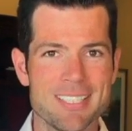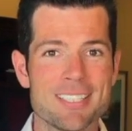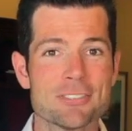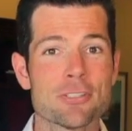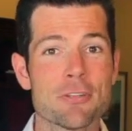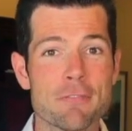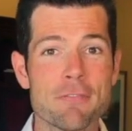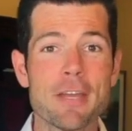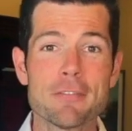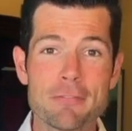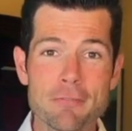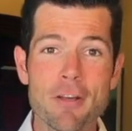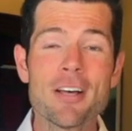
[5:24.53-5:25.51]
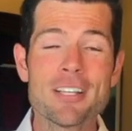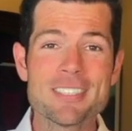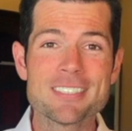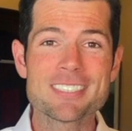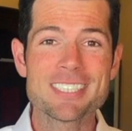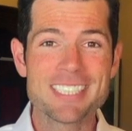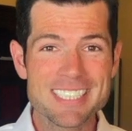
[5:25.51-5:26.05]
So the Fed
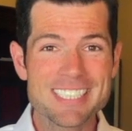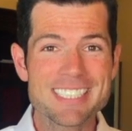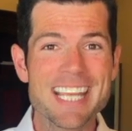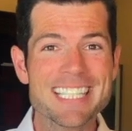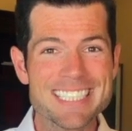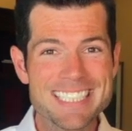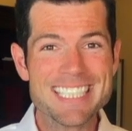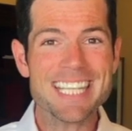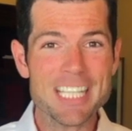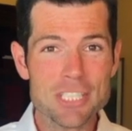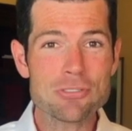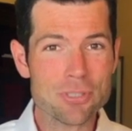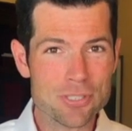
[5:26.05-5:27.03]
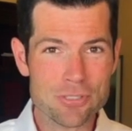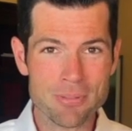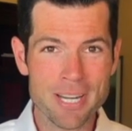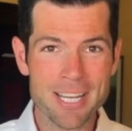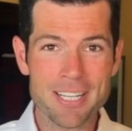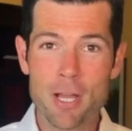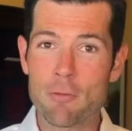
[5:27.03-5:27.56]
funds sets the interest
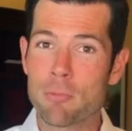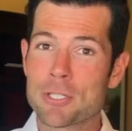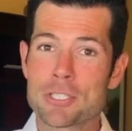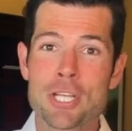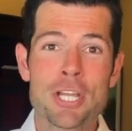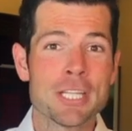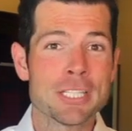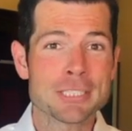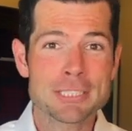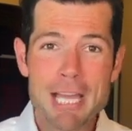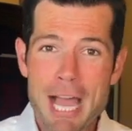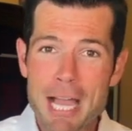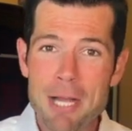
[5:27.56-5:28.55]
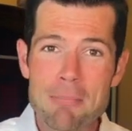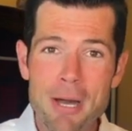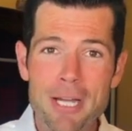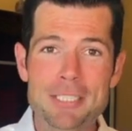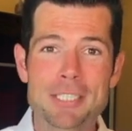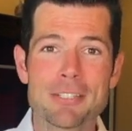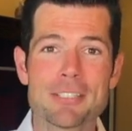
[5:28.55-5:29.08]
rate of which the entire
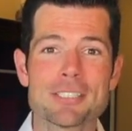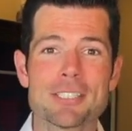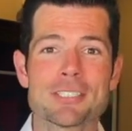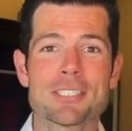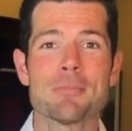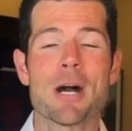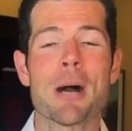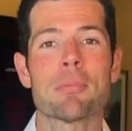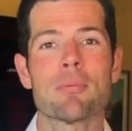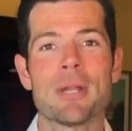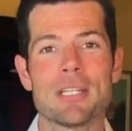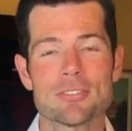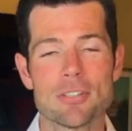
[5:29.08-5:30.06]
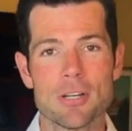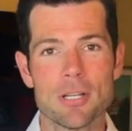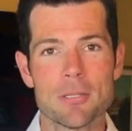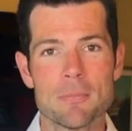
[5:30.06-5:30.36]
monetary system operates on.